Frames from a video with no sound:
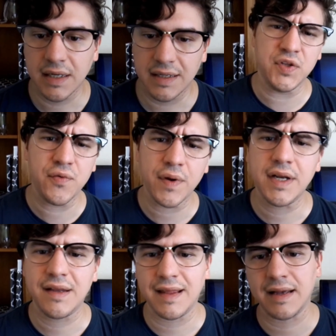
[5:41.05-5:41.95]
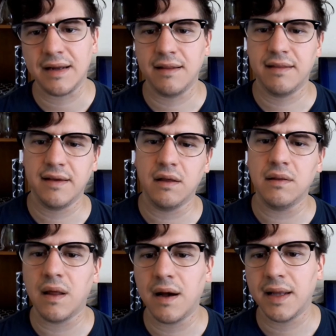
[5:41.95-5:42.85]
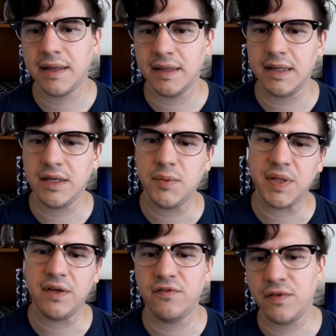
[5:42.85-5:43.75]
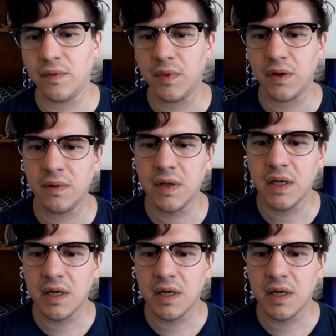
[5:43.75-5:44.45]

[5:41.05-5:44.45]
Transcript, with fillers: You run into that kind of thing a lot in independent film, though.